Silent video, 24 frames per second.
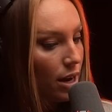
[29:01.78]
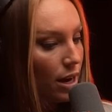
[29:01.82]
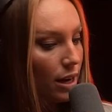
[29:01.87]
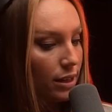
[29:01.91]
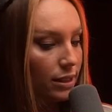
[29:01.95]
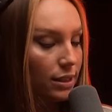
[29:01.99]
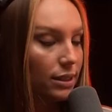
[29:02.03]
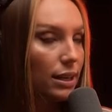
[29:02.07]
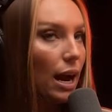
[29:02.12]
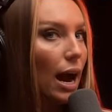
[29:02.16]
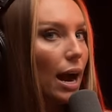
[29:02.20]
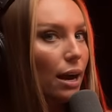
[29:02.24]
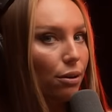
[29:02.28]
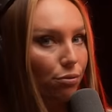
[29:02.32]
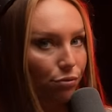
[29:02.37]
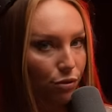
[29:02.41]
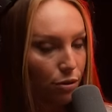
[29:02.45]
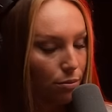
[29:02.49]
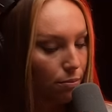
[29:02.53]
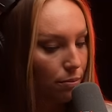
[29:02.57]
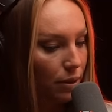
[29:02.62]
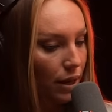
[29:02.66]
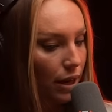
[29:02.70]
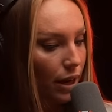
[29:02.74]
aside
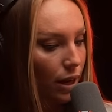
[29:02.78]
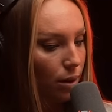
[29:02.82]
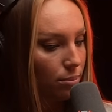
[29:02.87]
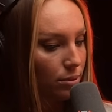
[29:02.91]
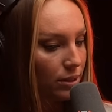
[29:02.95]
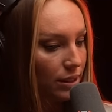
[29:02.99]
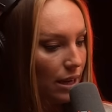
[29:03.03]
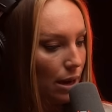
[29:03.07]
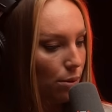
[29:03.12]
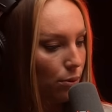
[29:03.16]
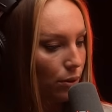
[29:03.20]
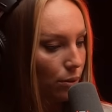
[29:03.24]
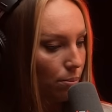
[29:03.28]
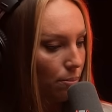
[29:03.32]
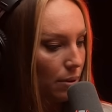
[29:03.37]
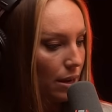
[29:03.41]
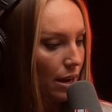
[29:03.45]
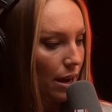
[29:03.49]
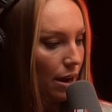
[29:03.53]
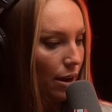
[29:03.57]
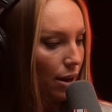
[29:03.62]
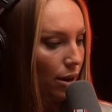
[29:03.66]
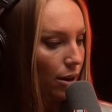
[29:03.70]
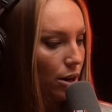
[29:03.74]
from being upset with
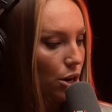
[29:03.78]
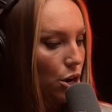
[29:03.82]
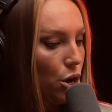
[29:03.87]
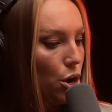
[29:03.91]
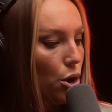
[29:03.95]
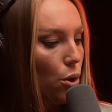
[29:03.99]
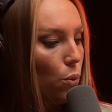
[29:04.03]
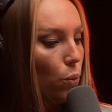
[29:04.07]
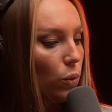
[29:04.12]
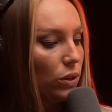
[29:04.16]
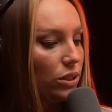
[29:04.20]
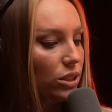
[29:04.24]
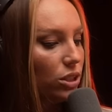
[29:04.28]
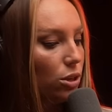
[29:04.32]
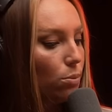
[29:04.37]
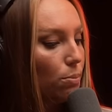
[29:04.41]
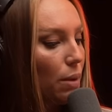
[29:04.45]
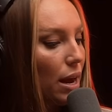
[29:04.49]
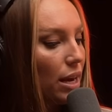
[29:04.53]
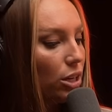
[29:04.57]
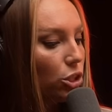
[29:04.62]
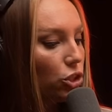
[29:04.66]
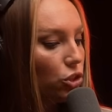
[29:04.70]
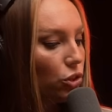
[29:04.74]
Pierre, was to
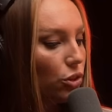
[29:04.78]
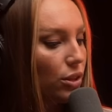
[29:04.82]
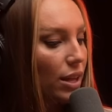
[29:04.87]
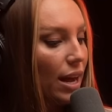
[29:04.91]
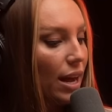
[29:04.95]
make sure